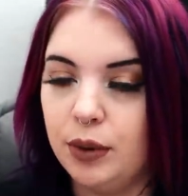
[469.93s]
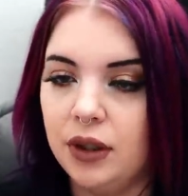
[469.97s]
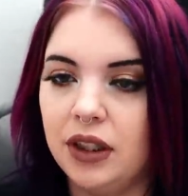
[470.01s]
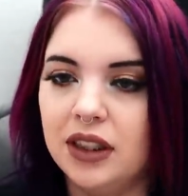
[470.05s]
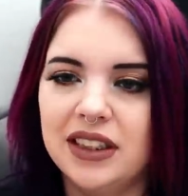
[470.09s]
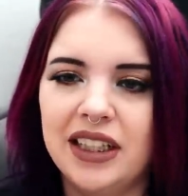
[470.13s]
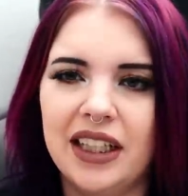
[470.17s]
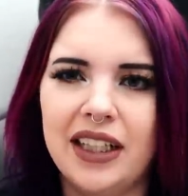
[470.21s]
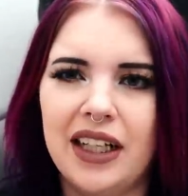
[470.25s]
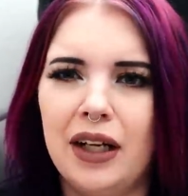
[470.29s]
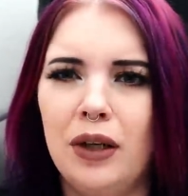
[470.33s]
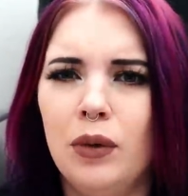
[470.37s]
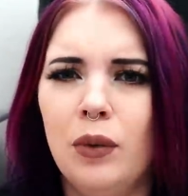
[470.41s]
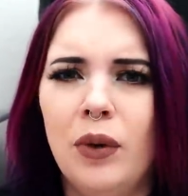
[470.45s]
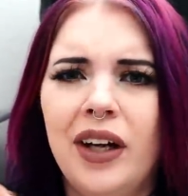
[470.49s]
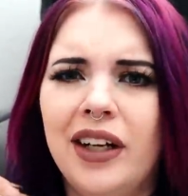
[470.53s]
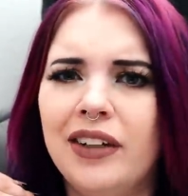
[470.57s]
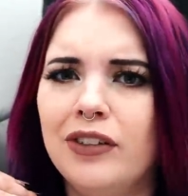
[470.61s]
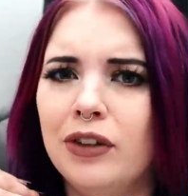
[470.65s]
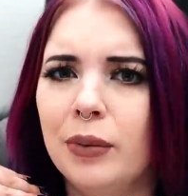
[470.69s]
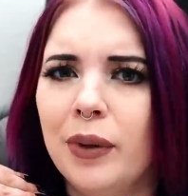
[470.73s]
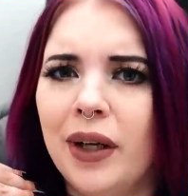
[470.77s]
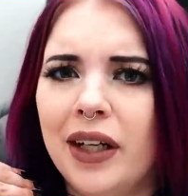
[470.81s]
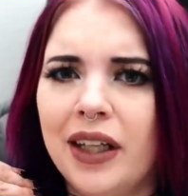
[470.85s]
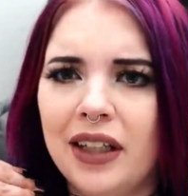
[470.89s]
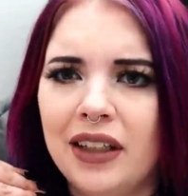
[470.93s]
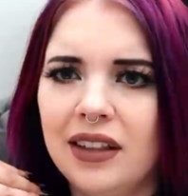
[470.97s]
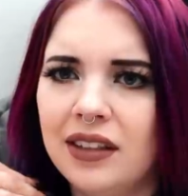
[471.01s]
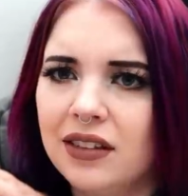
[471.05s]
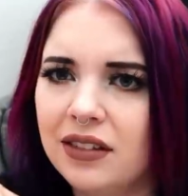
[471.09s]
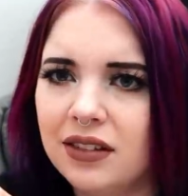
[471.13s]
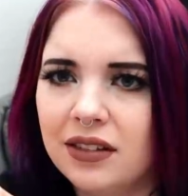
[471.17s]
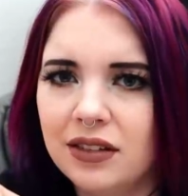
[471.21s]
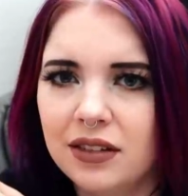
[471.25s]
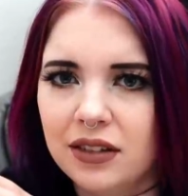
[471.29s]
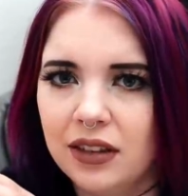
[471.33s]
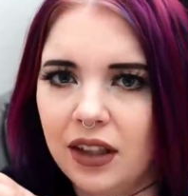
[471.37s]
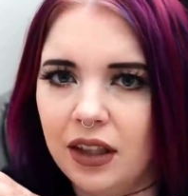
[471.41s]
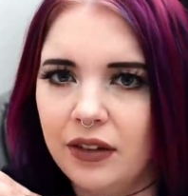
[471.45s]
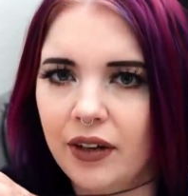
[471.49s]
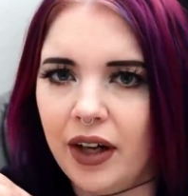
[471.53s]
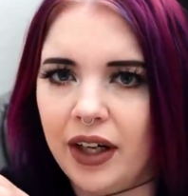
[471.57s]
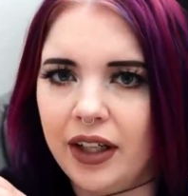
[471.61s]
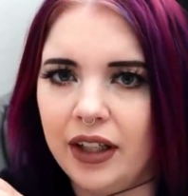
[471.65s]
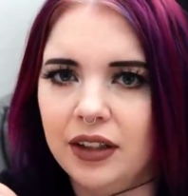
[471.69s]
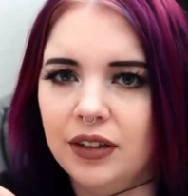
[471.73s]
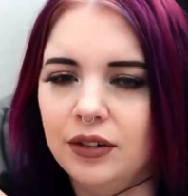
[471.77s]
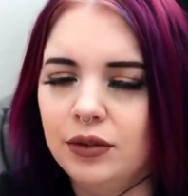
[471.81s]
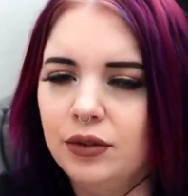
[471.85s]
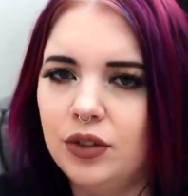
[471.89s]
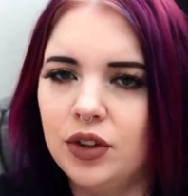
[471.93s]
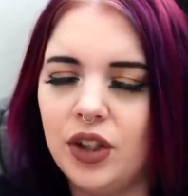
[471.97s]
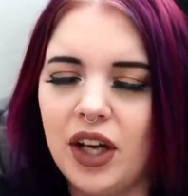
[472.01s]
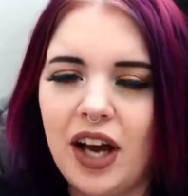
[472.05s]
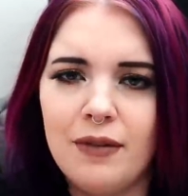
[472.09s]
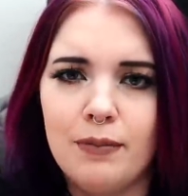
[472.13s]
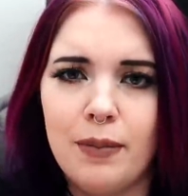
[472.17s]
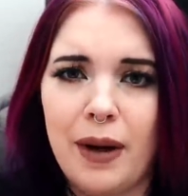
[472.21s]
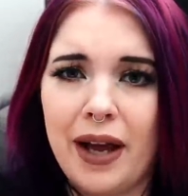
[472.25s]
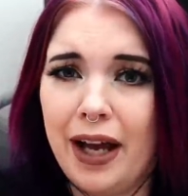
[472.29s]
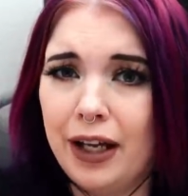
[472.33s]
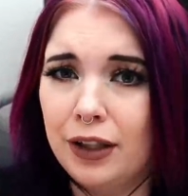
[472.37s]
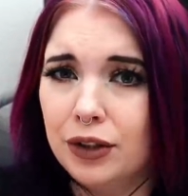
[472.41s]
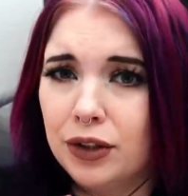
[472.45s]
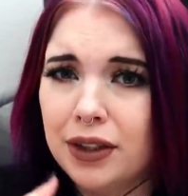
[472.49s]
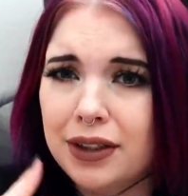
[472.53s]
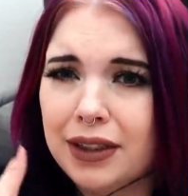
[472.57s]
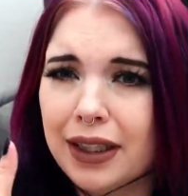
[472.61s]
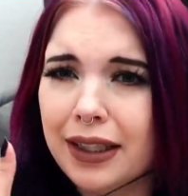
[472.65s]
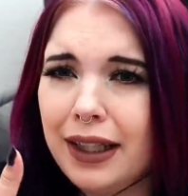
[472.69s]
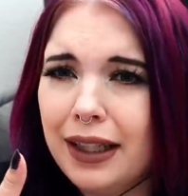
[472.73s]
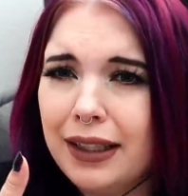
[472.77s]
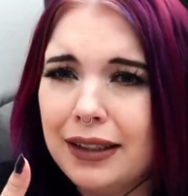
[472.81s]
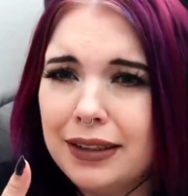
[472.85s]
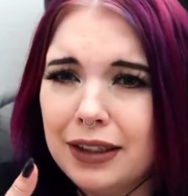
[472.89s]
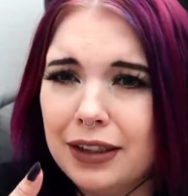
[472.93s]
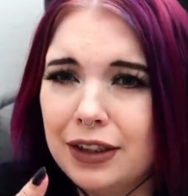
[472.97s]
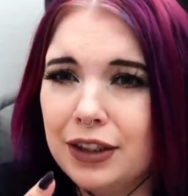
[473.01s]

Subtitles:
because like I don't want everybody invited to have my address, I guess.